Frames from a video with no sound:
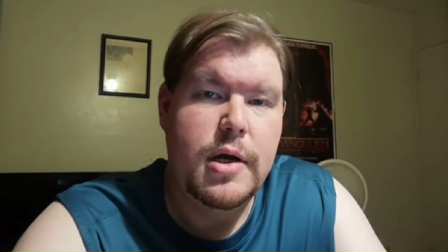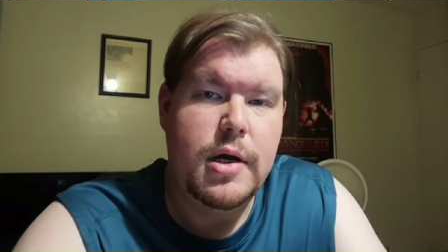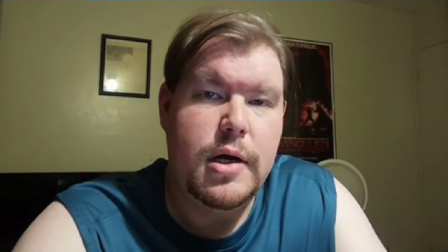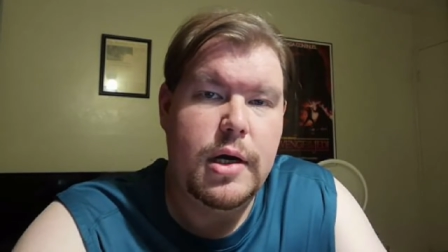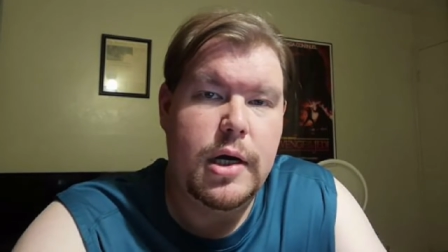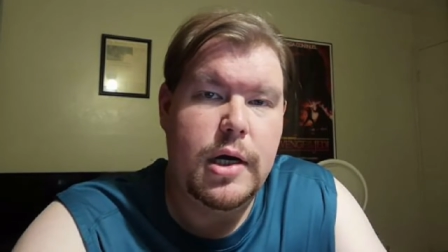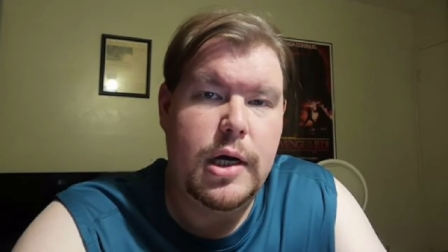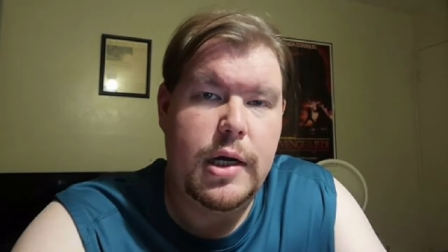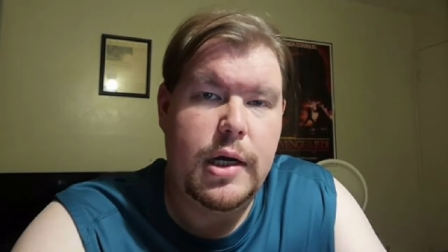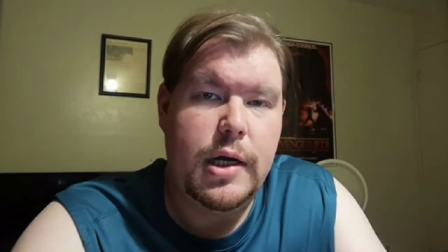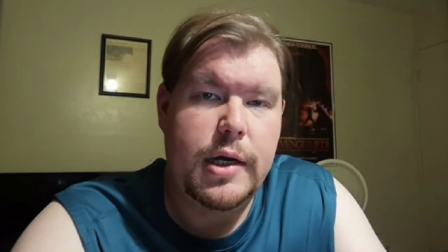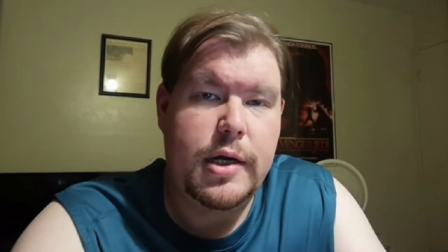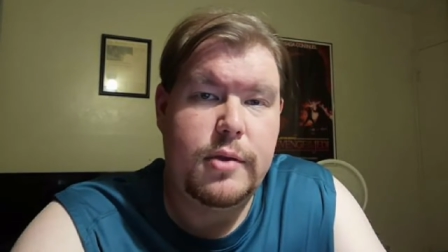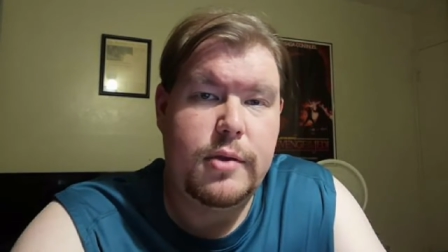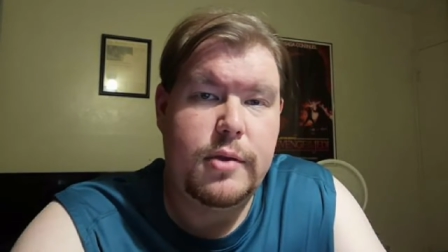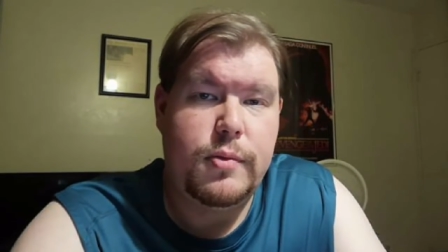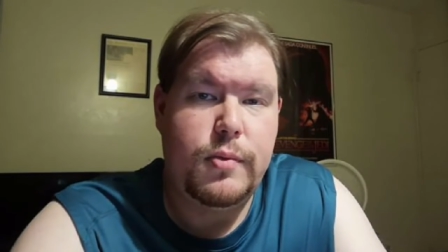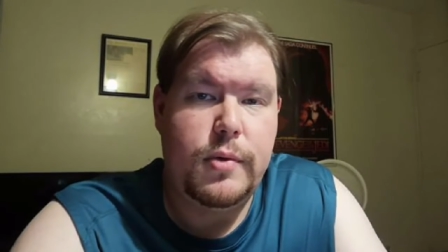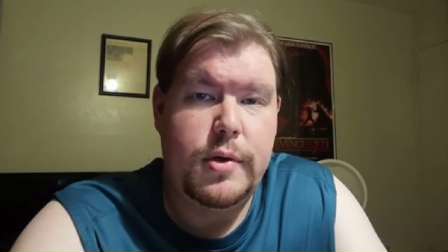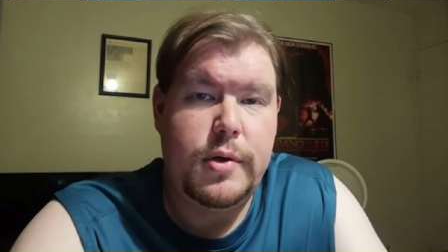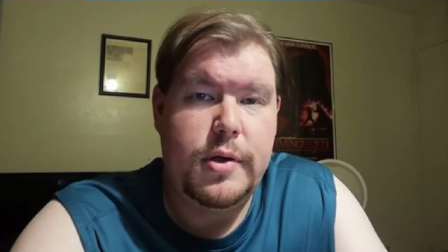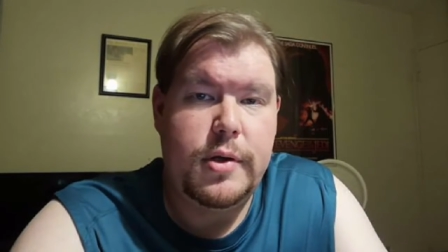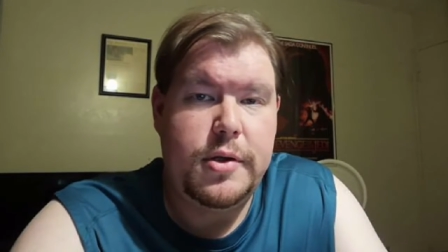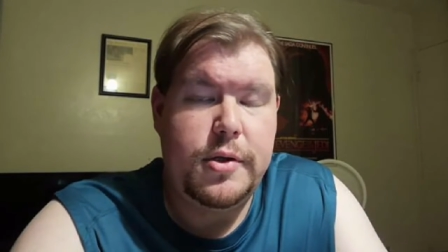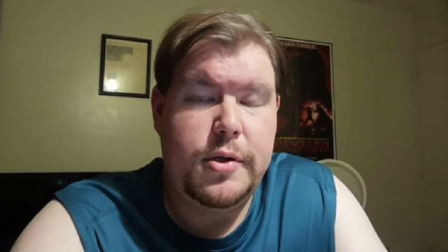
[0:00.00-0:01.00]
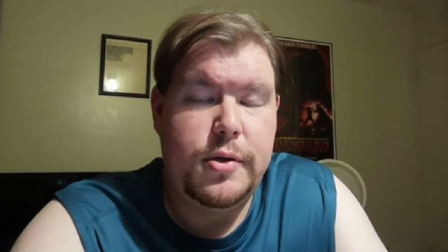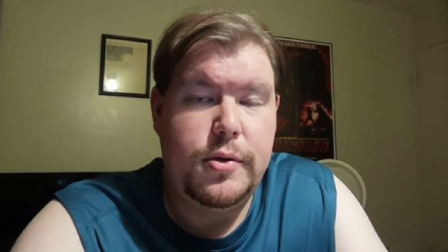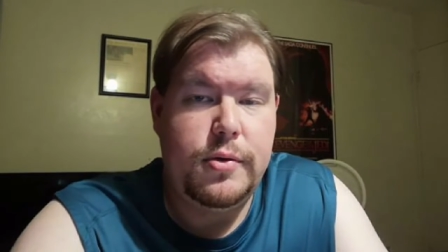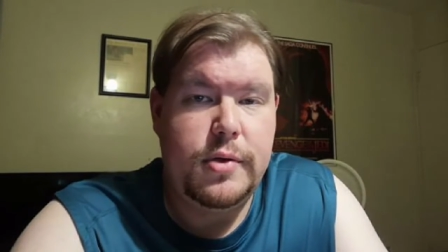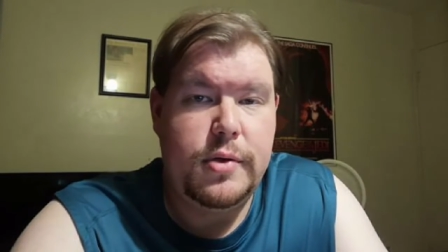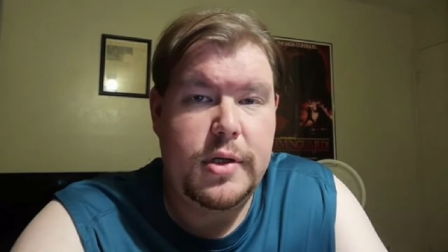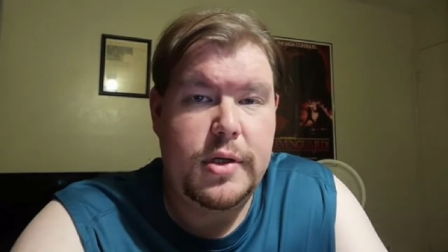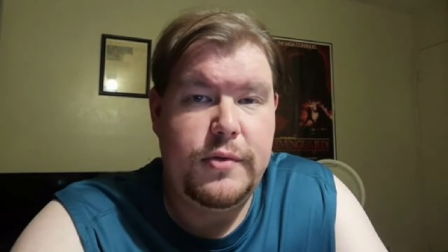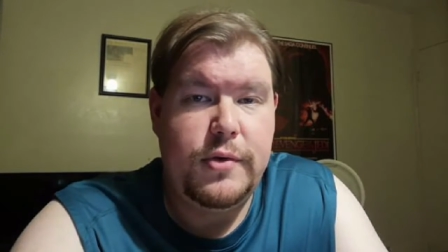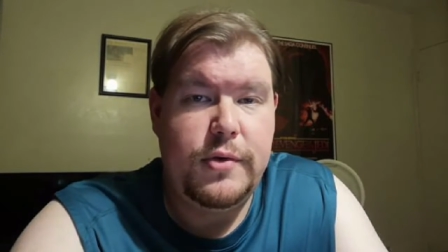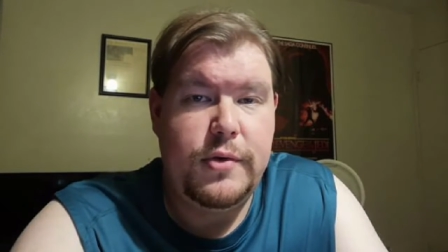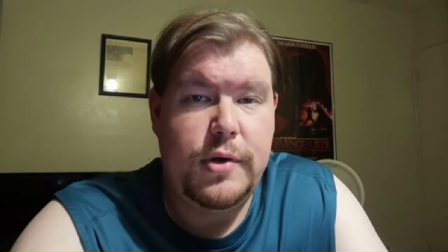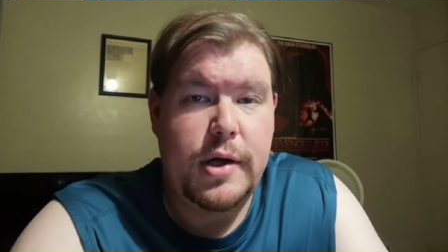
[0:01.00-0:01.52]
Uh, I just wanted to
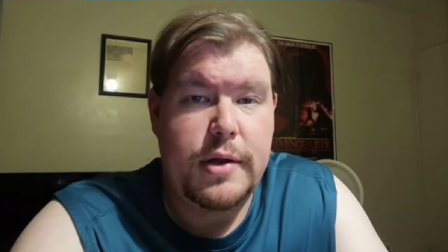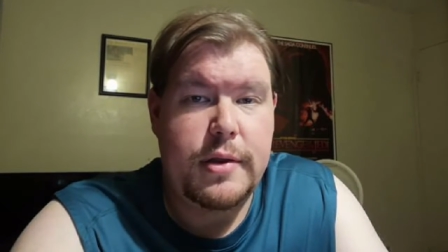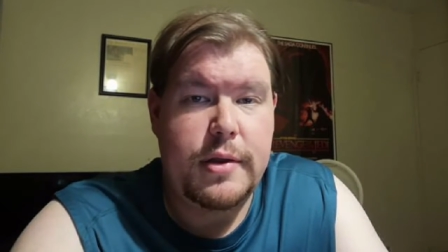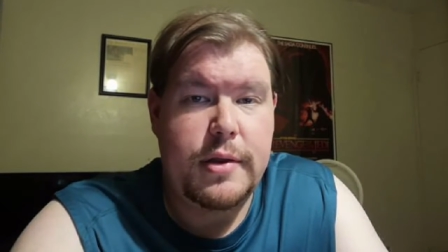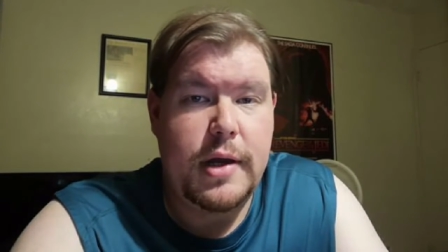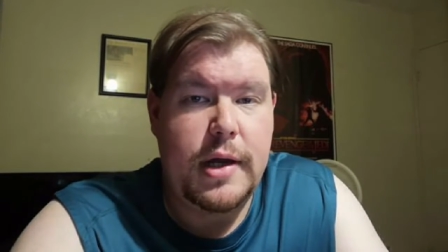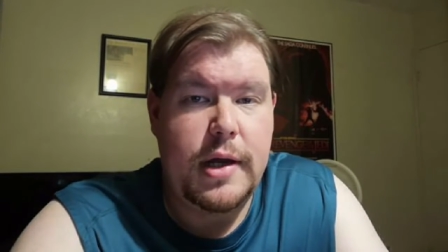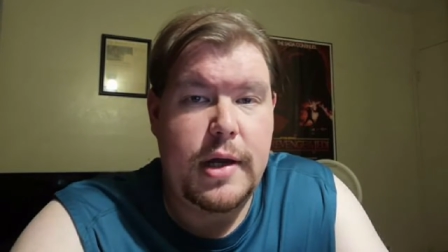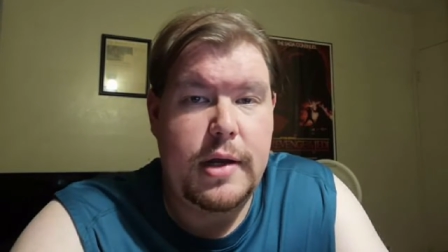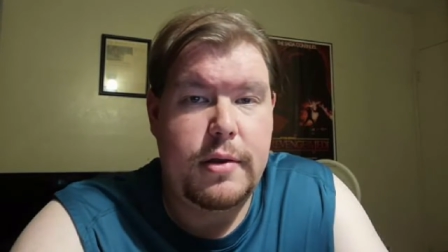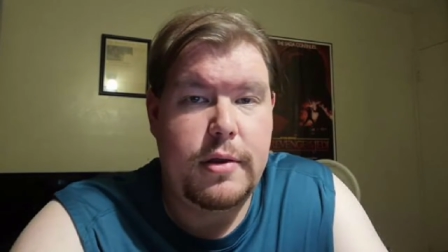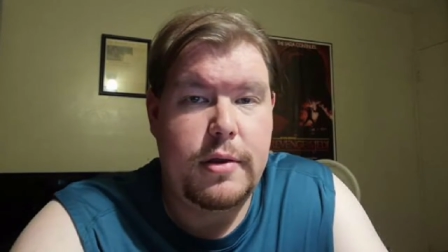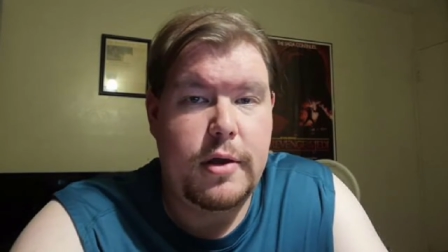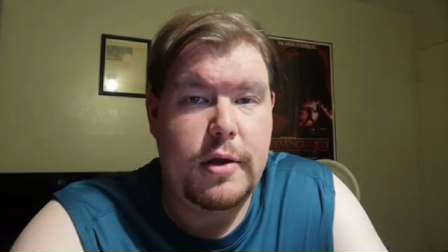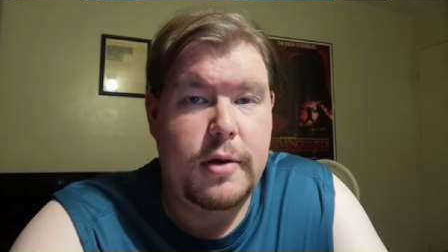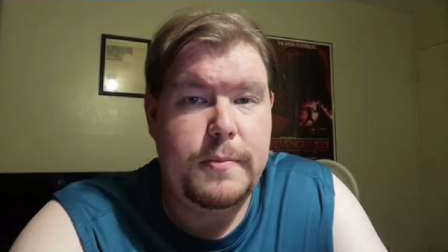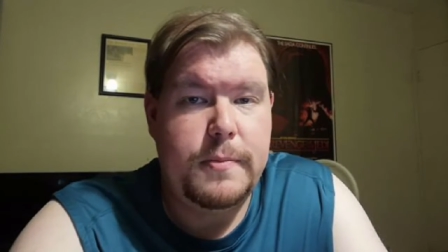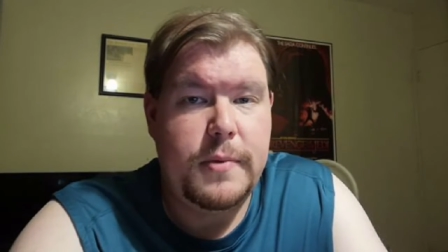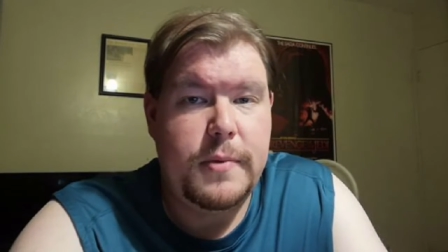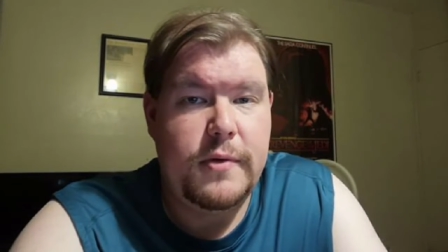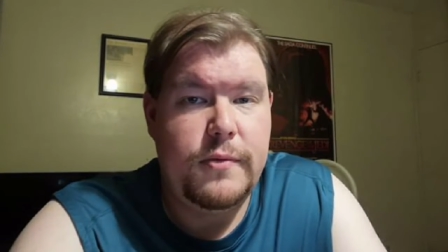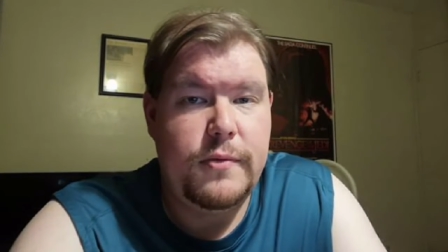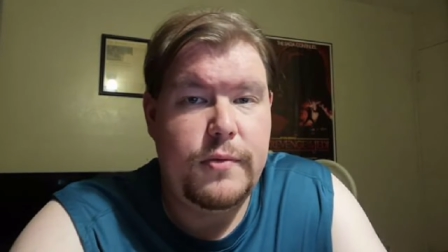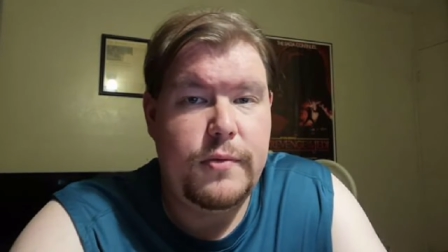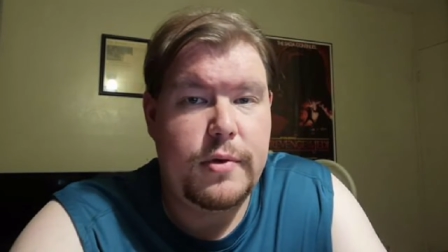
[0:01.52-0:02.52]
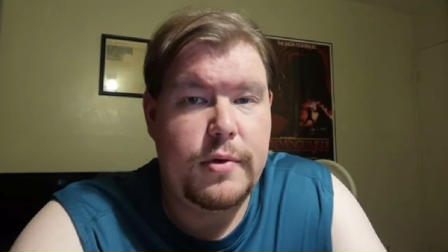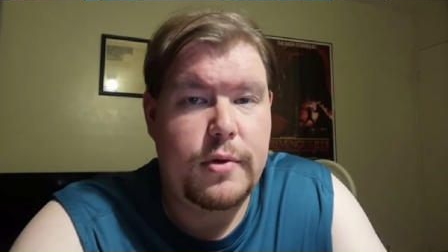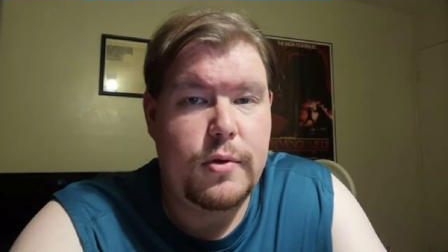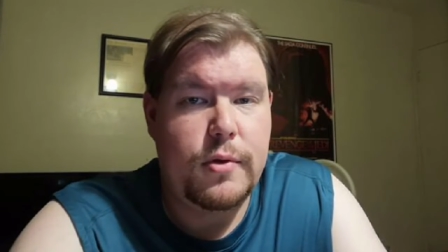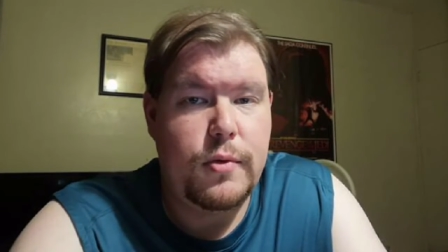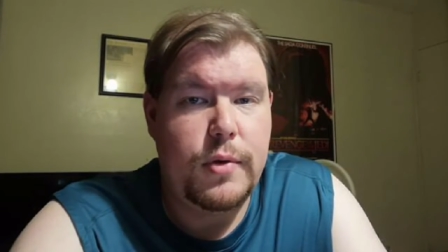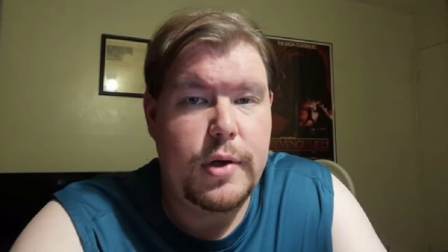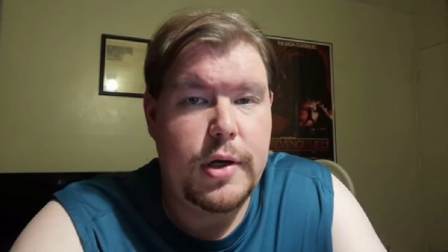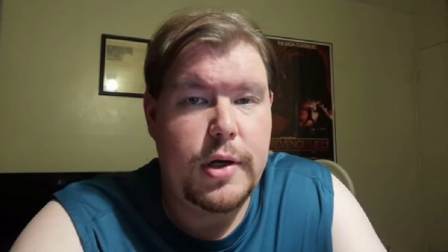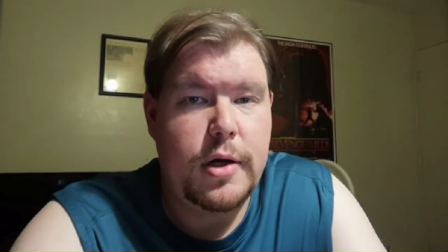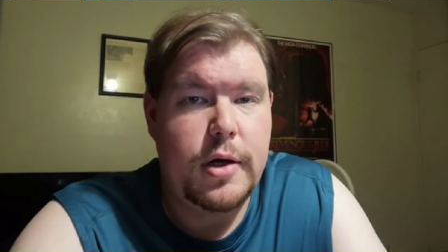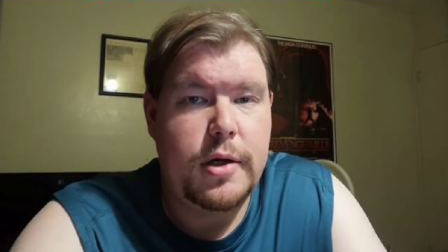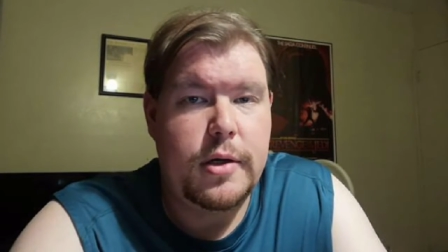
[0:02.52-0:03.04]
give you guys a heads up of what's
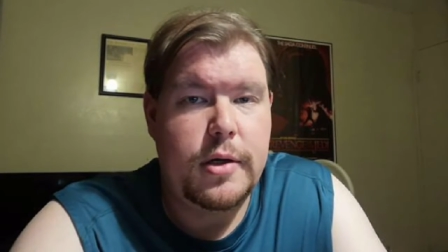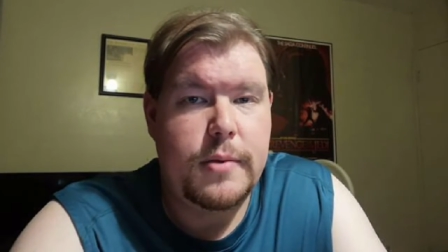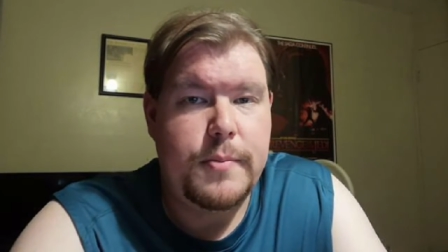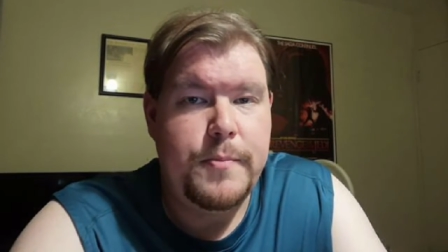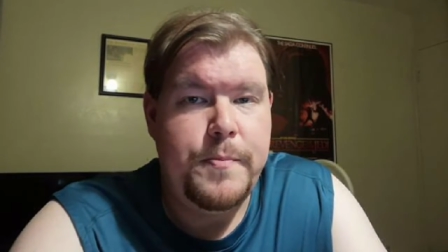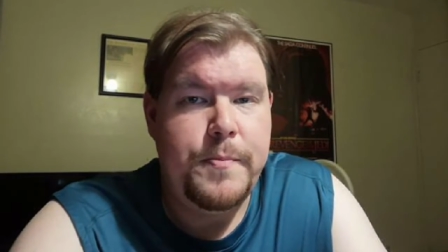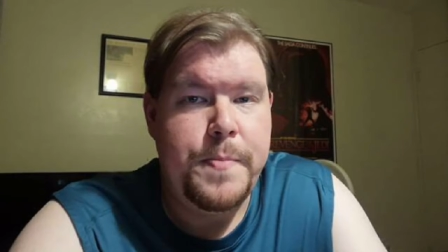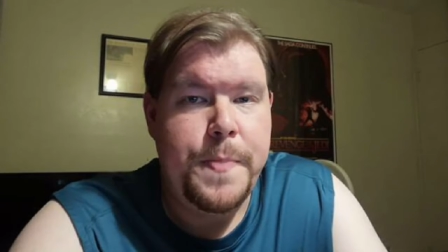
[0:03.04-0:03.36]
going on.